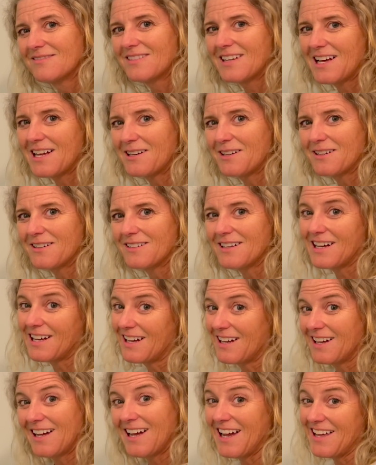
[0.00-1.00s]
I think it's
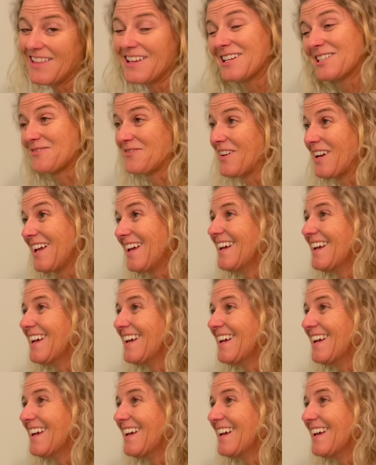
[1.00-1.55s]
funny. I think it's funny.